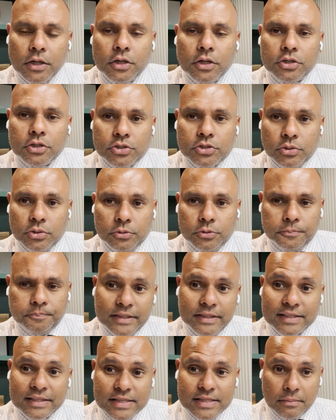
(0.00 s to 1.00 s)
So
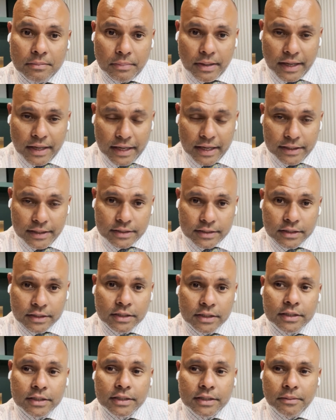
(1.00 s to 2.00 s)
that's number 8.
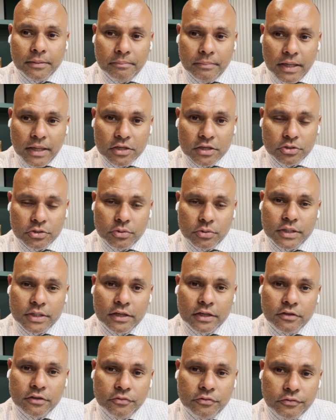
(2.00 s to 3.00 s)
Make sure
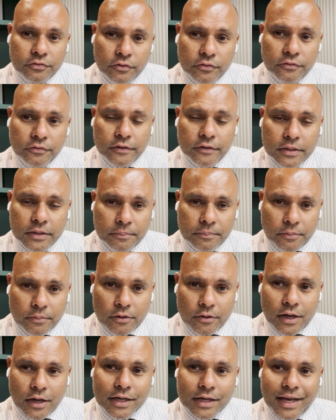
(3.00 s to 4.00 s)
that you fulfill the
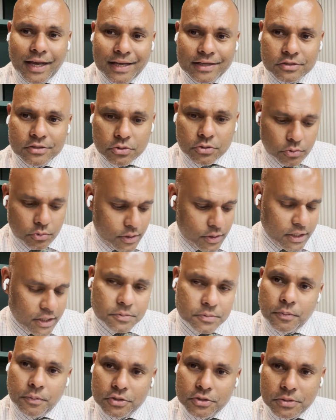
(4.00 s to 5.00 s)
product as soon as
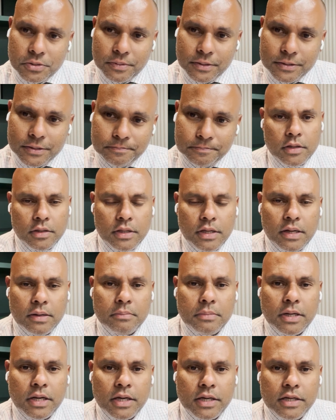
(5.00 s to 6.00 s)
possible. The
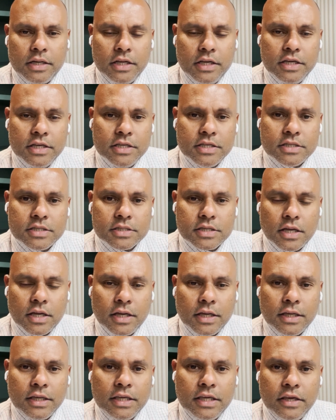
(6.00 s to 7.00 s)
number 9 is
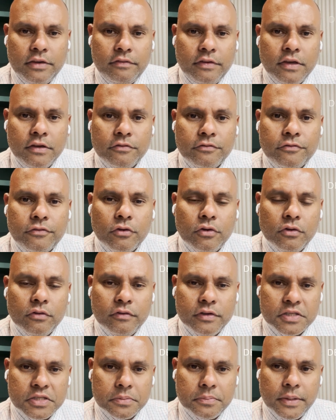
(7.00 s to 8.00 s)
giving full
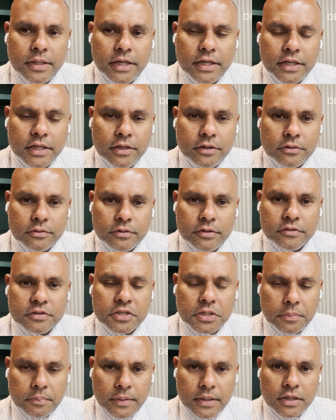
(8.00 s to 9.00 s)
visibility into the
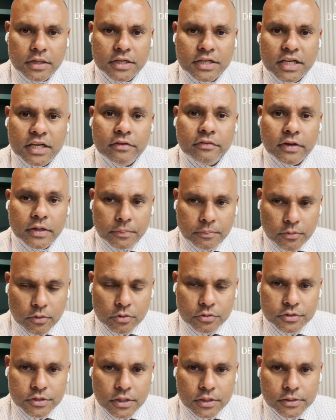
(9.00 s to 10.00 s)
shipping delivery
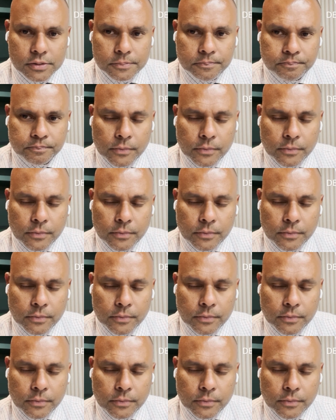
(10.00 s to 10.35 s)
process.